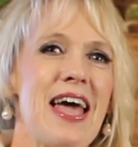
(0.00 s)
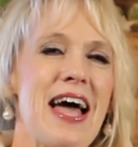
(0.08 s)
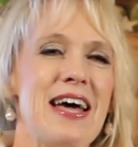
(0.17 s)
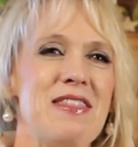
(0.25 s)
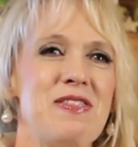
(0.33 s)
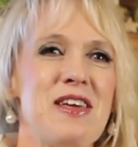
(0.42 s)

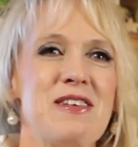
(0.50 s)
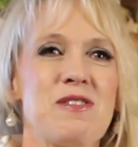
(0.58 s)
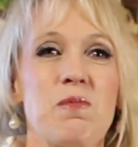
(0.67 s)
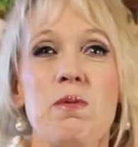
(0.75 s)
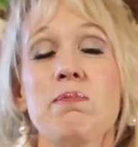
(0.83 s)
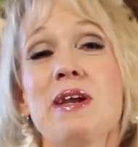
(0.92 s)
and things
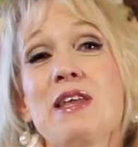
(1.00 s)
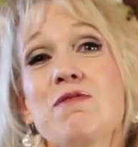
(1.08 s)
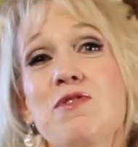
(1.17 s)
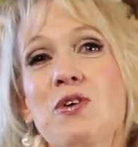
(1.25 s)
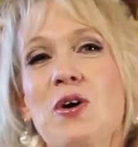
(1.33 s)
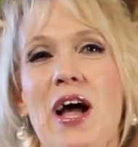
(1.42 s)
that were
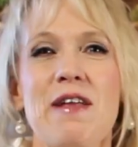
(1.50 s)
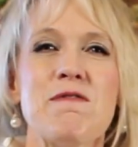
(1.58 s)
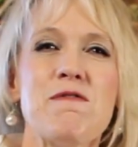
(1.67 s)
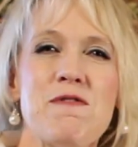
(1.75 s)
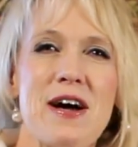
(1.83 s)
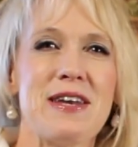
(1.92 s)
meaningful and
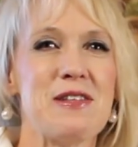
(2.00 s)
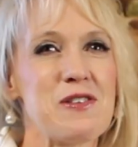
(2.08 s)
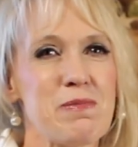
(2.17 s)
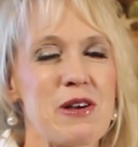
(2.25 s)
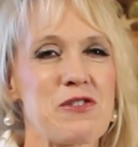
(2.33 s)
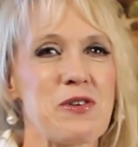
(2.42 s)
fun and
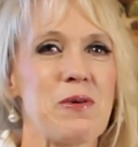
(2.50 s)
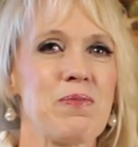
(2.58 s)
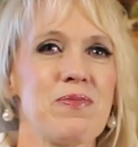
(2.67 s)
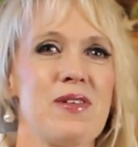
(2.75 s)
special.